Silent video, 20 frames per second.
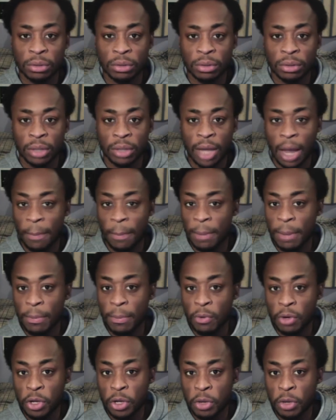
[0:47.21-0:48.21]
at people
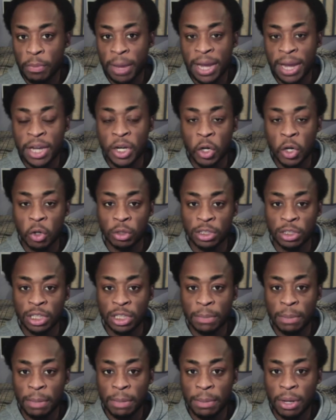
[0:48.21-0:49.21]
you may know
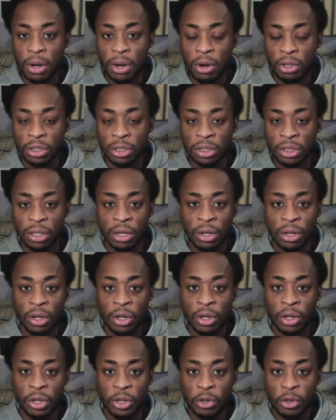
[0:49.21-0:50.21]
simply because
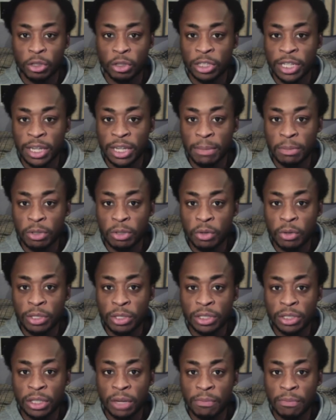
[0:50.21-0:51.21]
you see them doing
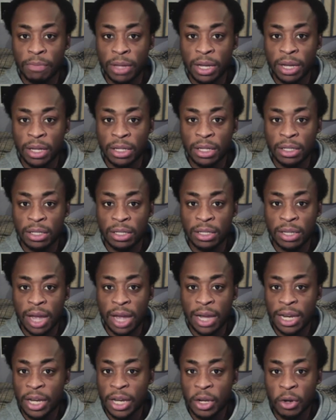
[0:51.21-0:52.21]
something that
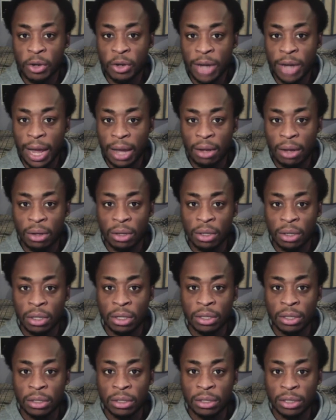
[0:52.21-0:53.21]
they're good at.
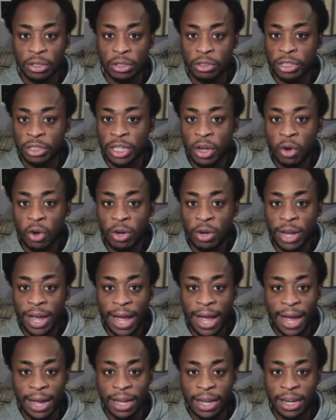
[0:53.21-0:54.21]
You see all their
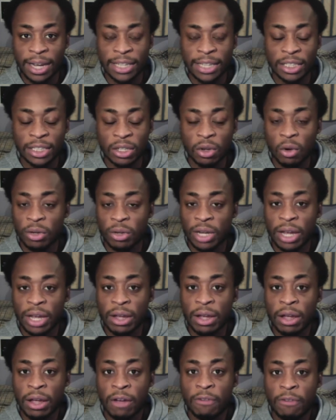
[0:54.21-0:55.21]
accolades and all their
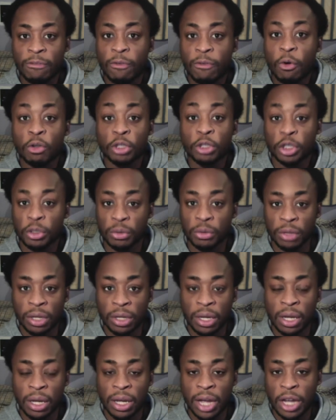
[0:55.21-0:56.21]
fortune,
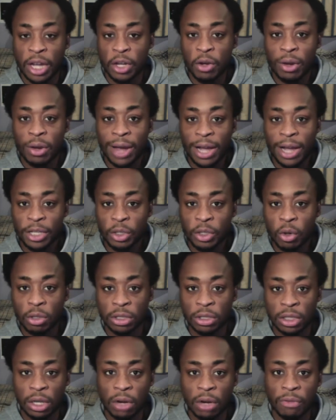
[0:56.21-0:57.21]
and you look at
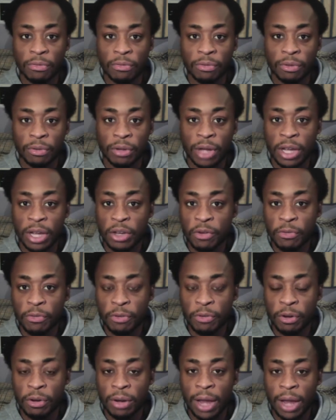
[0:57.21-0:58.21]
yourself and you
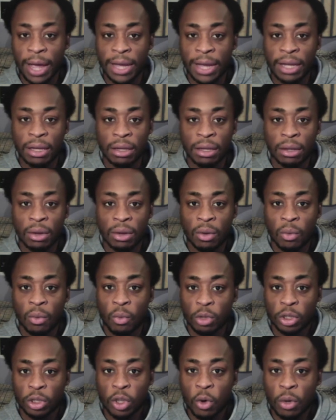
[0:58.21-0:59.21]
feel like,
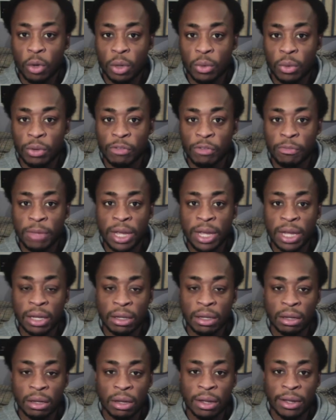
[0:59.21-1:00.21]
what's going on with me?
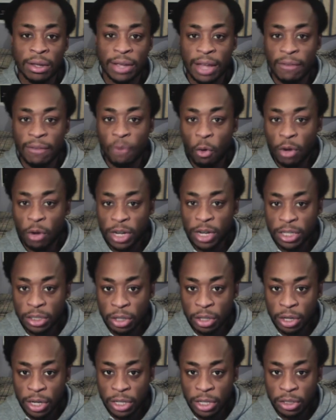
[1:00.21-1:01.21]
You have all these
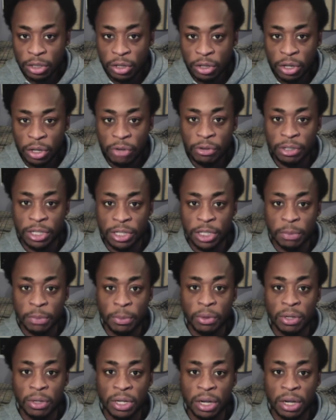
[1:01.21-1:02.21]
insecurities
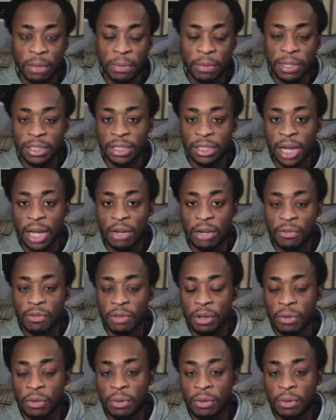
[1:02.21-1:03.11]
building up inside of you.